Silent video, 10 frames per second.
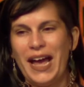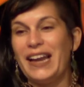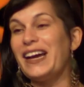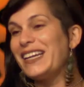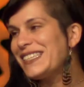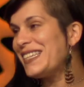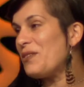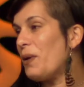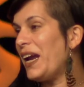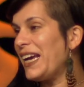and honestly,
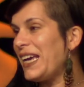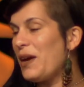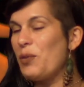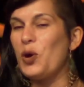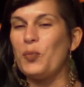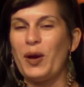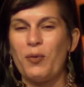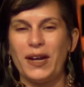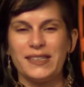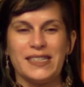when I came home, I
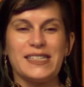wanted to